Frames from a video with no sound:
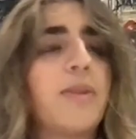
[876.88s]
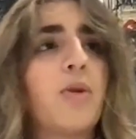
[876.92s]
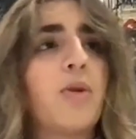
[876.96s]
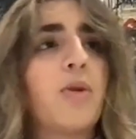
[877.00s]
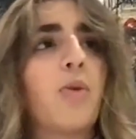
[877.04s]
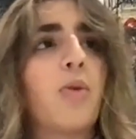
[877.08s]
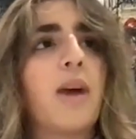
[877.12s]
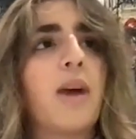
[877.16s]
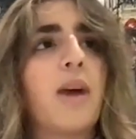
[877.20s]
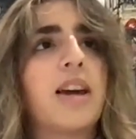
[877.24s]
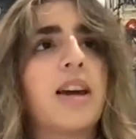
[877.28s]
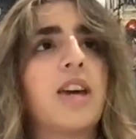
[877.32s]

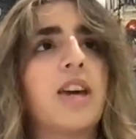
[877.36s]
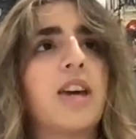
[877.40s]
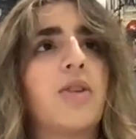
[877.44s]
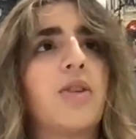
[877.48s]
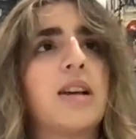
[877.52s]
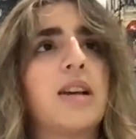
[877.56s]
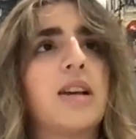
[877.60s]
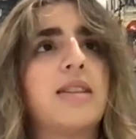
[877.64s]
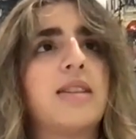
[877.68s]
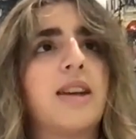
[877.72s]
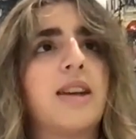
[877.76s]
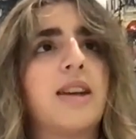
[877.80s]
working
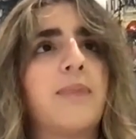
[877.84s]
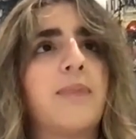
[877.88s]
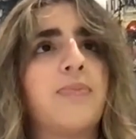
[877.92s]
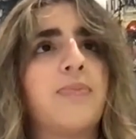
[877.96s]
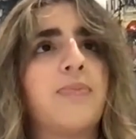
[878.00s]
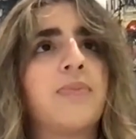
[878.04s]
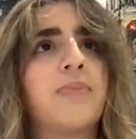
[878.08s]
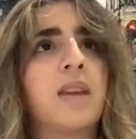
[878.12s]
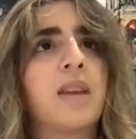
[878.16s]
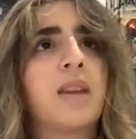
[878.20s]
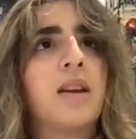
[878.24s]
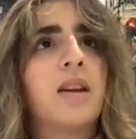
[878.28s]
on is
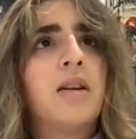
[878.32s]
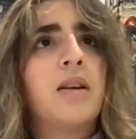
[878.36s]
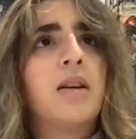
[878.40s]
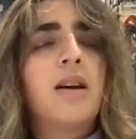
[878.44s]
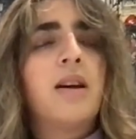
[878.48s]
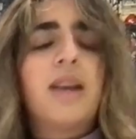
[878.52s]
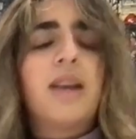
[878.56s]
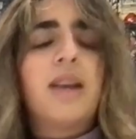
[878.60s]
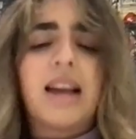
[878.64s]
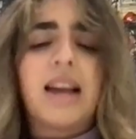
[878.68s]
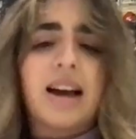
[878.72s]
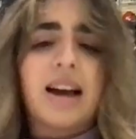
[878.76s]

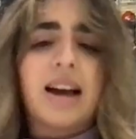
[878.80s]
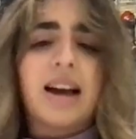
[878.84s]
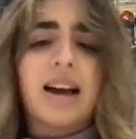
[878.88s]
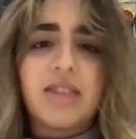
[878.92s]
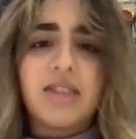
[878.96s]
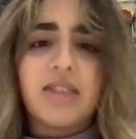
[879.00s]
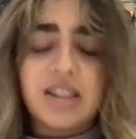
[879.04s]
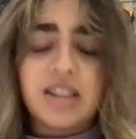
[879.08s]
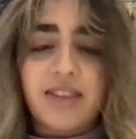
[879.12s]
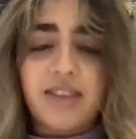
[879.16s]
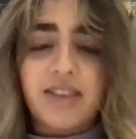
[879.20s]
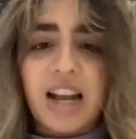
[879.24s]
like kind of
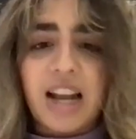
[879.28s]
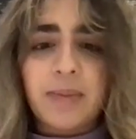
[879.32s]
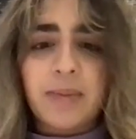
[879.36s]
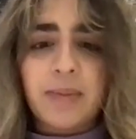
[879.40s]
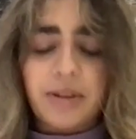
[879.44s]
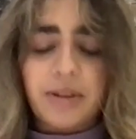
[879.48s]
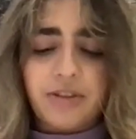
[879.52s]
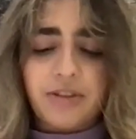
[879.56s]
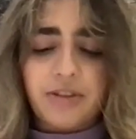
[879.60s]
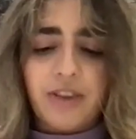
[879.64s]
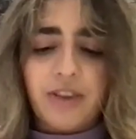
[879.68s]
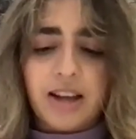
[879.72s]
a
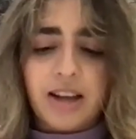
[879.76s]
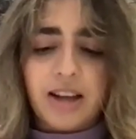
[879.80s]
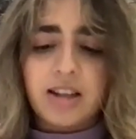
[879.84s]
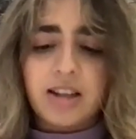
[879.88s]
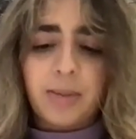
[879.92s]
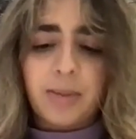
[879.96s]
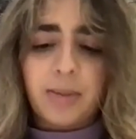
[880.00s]
development fund,